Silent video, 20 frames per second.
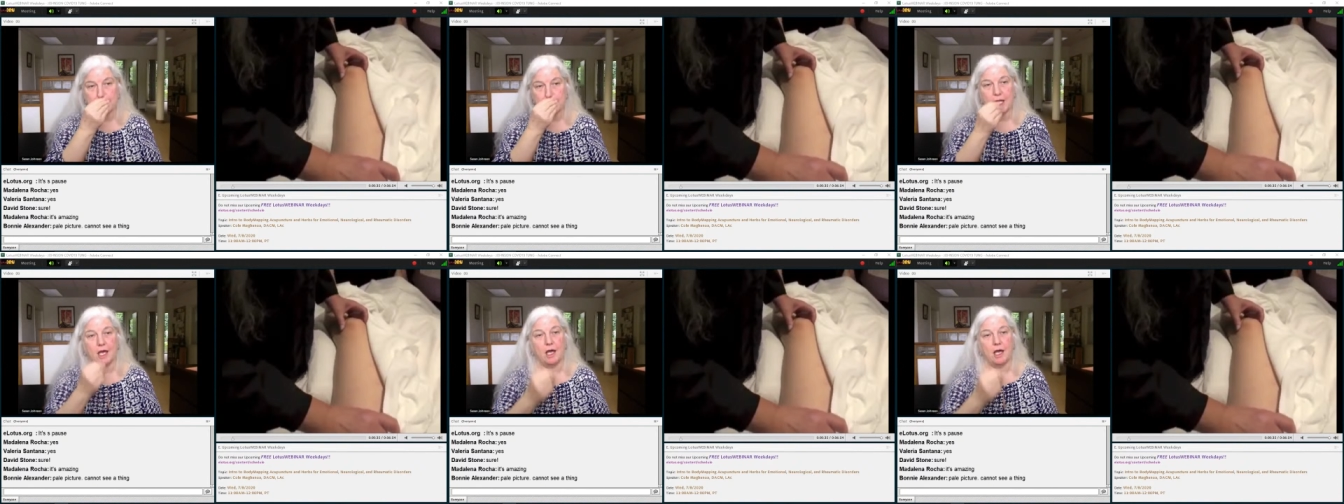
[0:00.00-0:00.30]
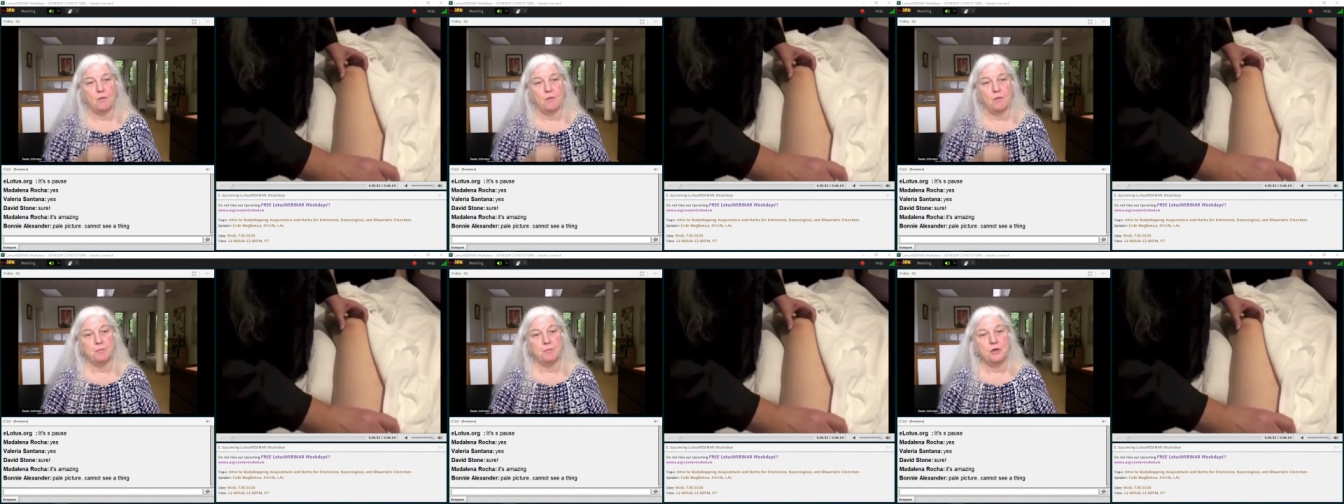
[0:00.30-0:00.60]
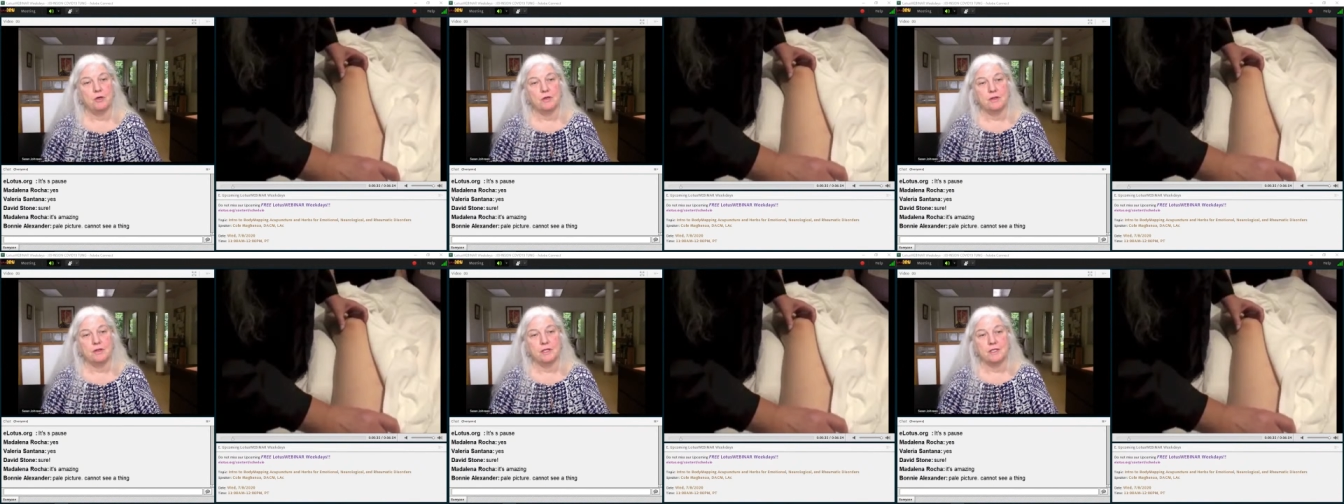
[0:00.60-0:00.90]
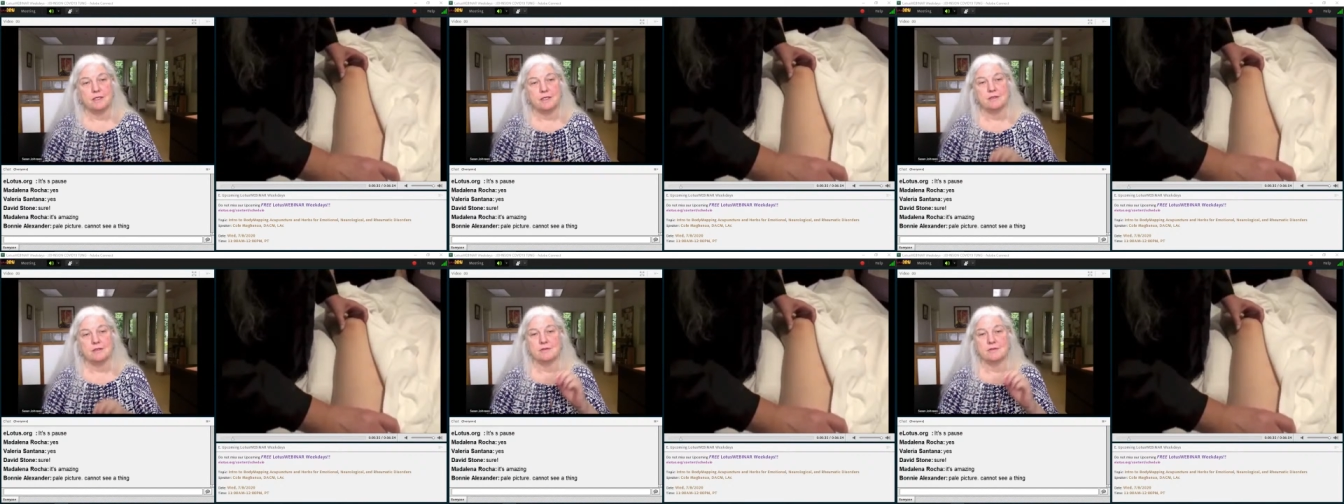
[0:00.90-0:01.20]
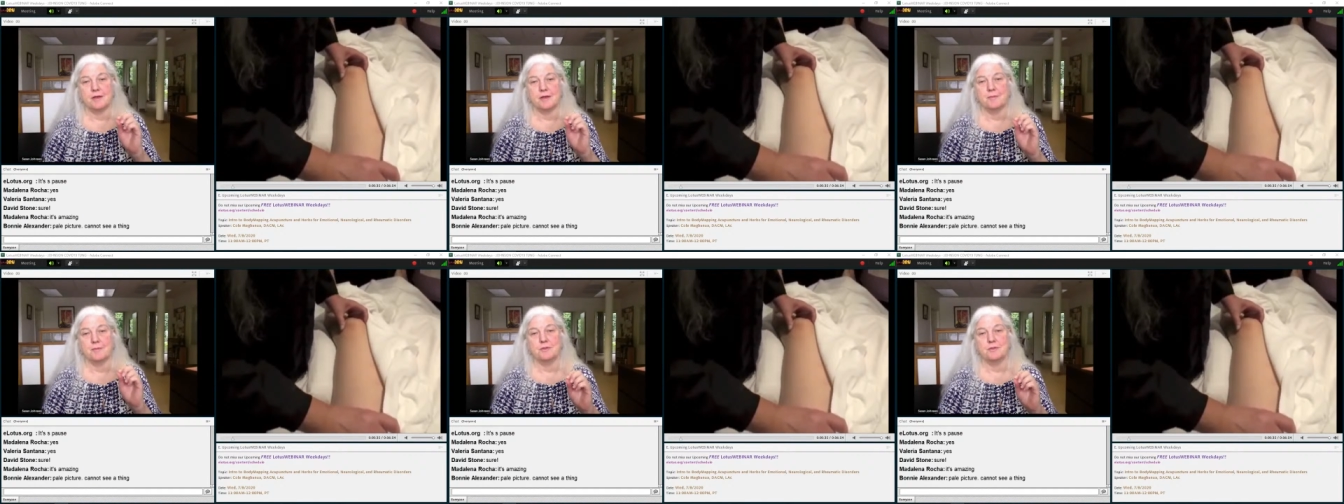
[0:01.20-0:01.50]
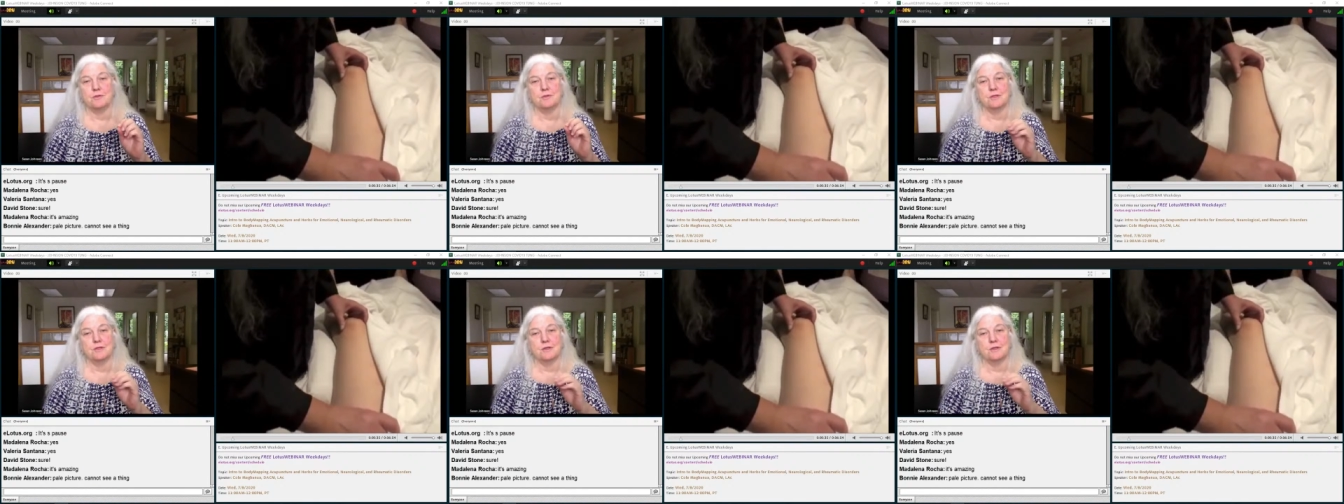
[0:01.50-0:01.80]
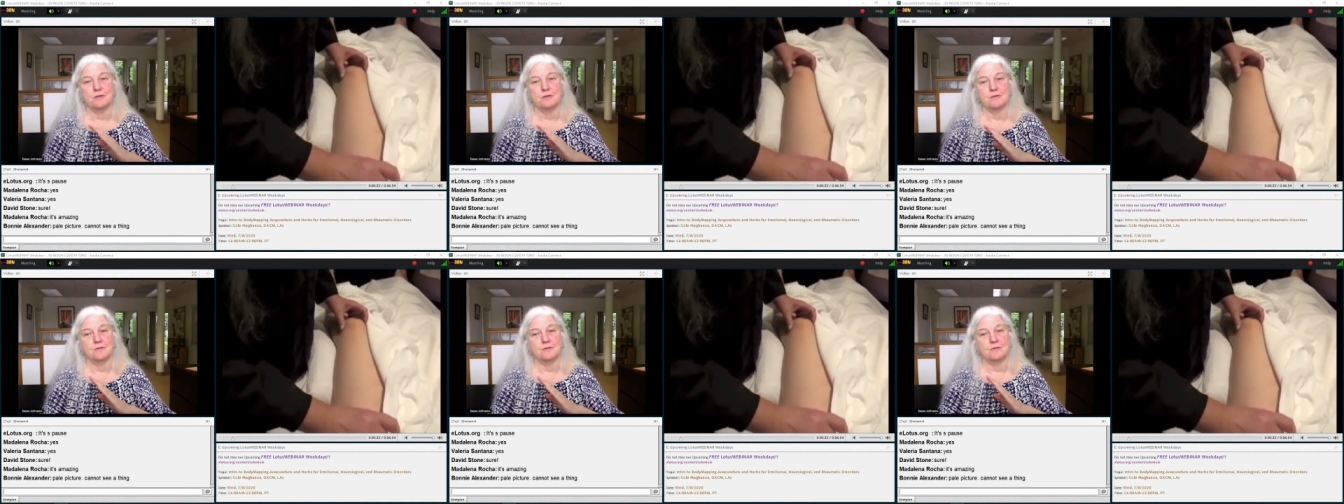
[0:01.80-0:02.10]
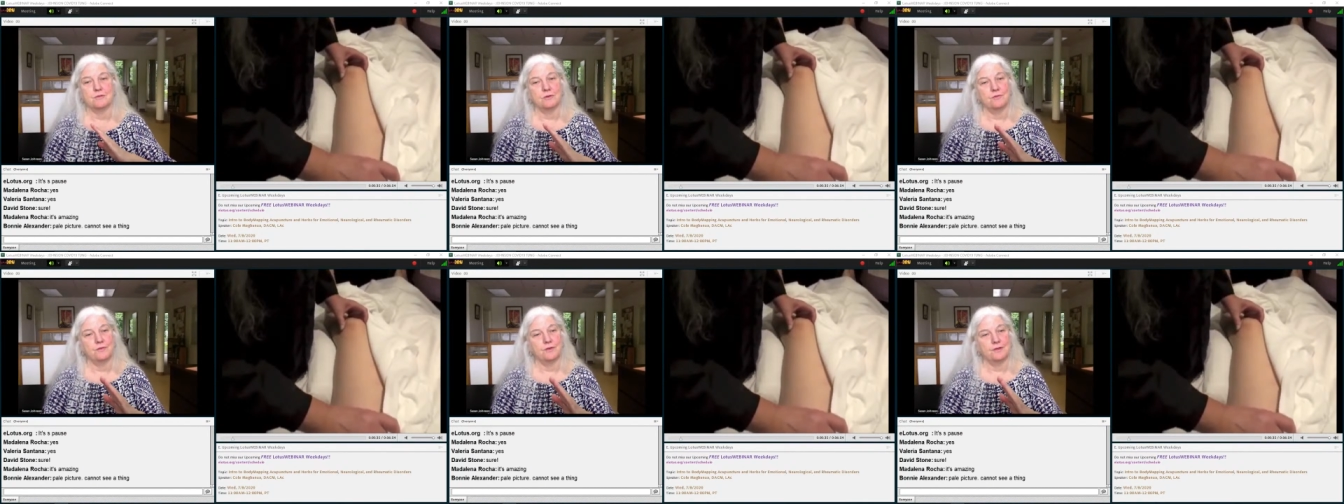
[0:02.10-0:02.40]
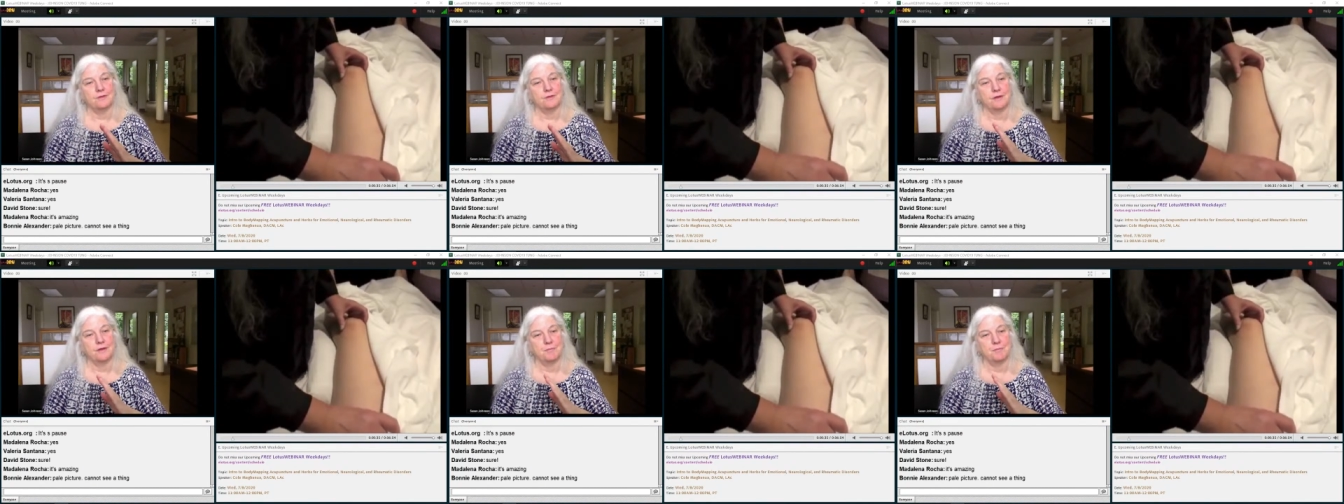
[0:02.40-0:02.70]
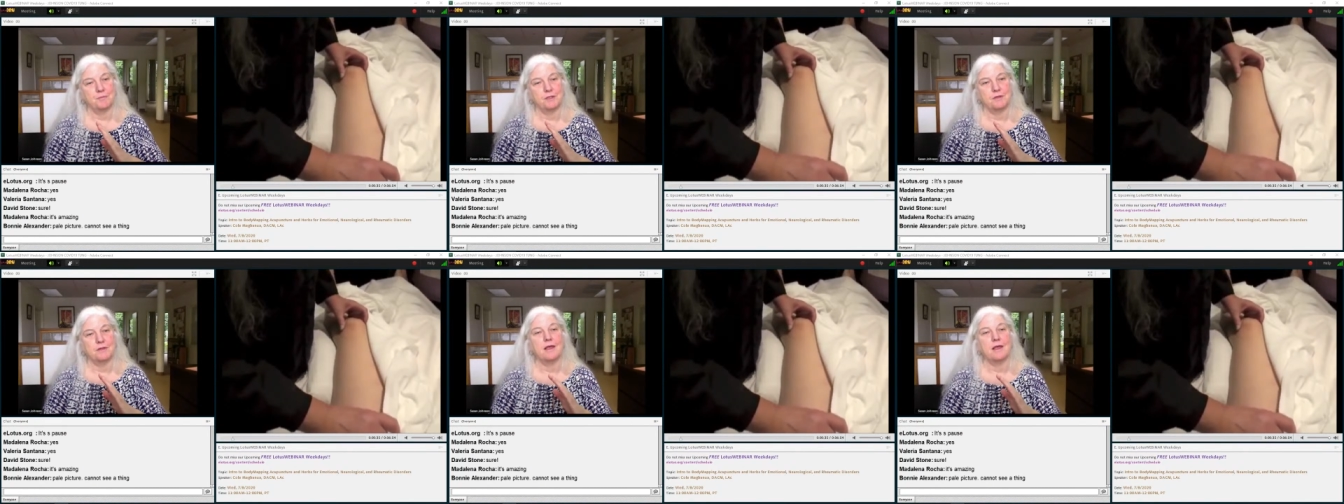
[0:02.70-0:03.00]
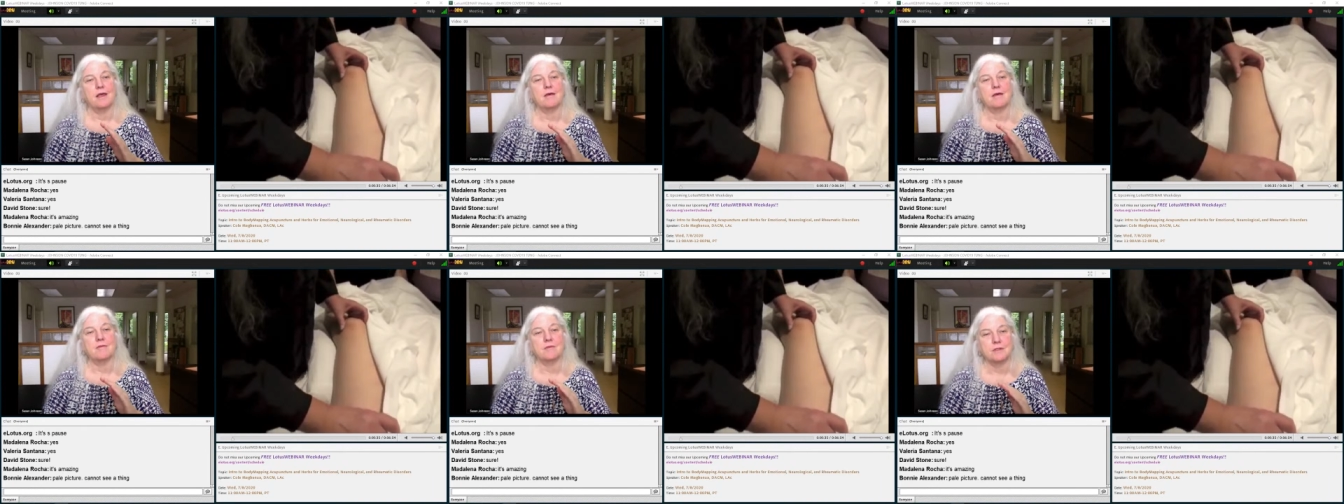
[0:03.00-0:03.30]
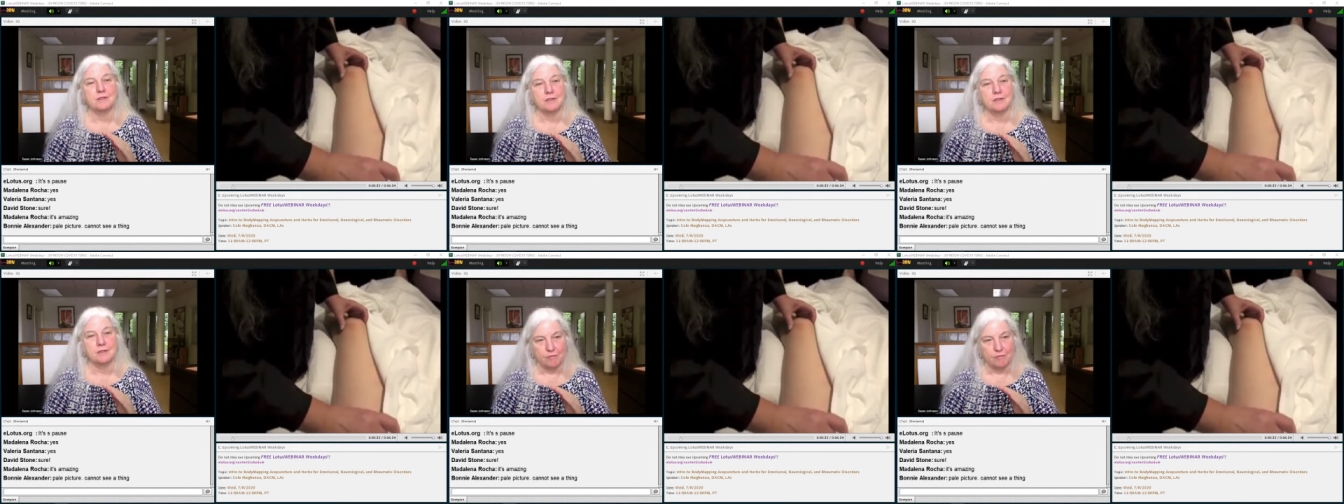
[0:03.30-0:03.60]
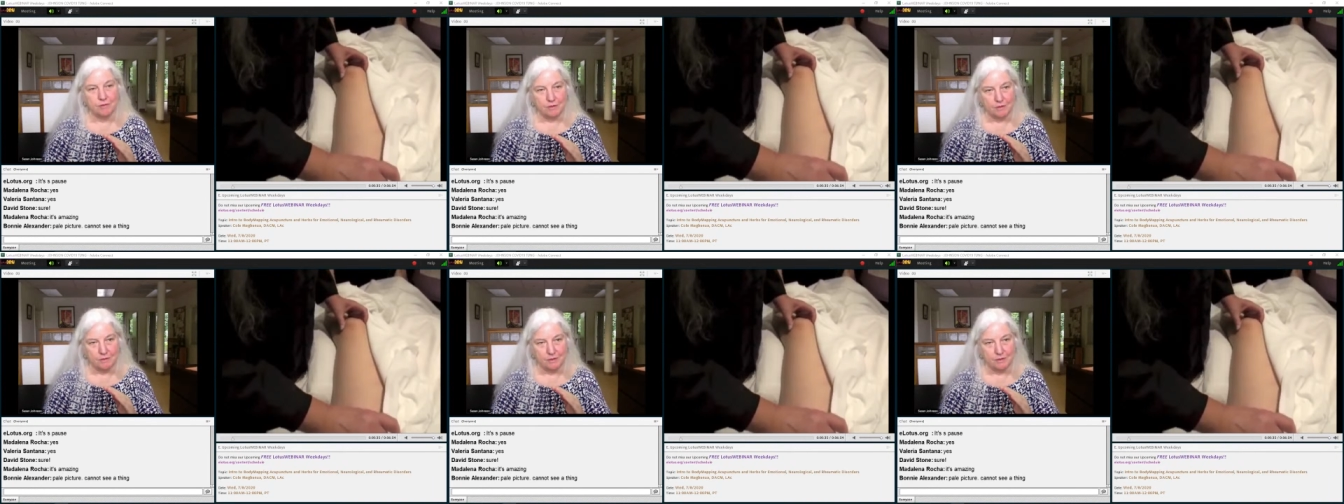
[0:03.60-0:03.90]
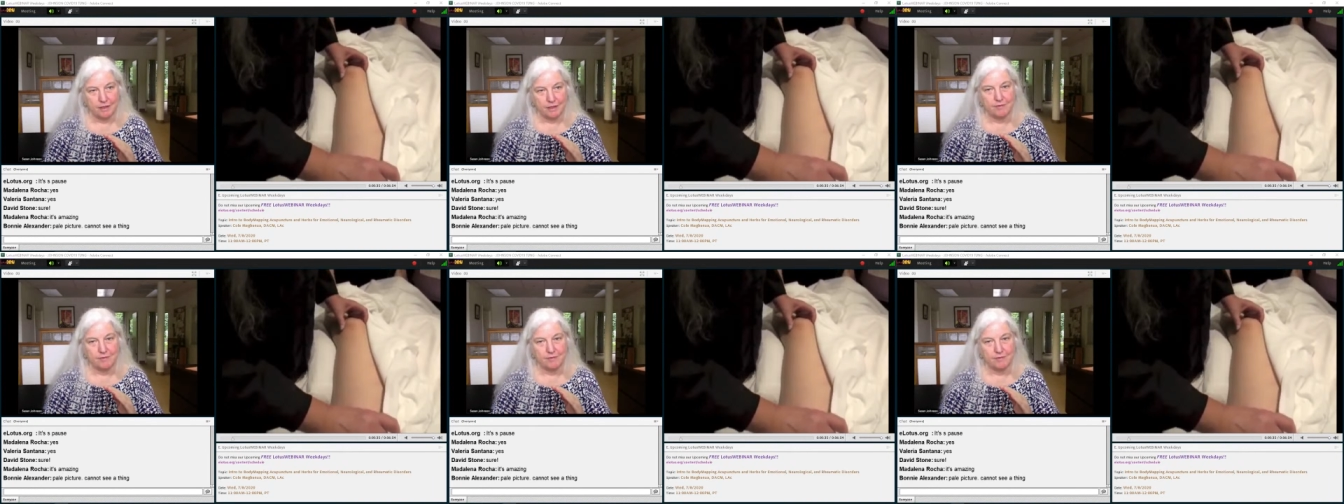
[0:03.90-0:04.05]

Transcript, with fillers: how we pull the needles up to the surface, up to the heaven level,